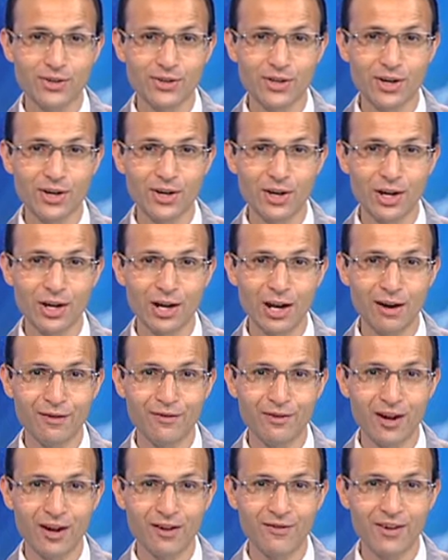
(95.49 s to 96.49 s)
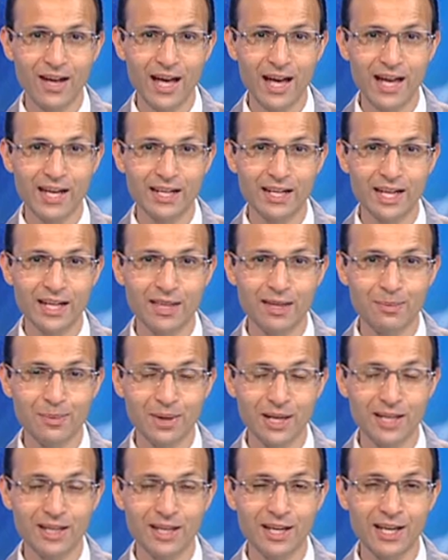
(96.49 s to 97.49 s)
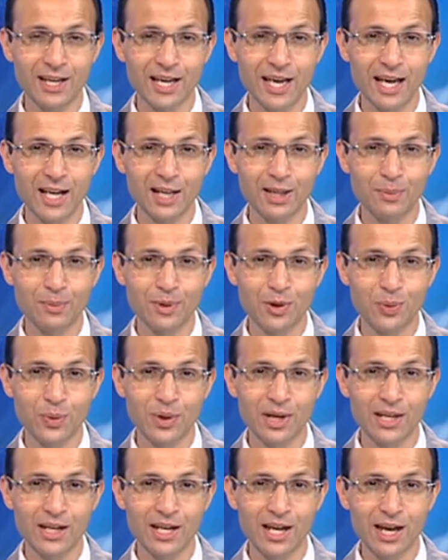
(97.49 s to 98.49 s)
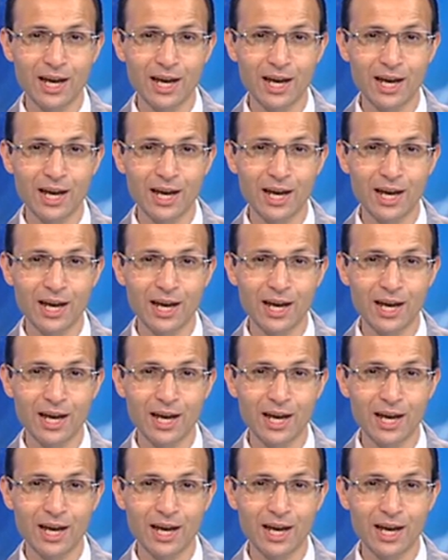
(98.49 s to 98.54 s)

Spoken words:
Sergey Lavrov, and the meeting held between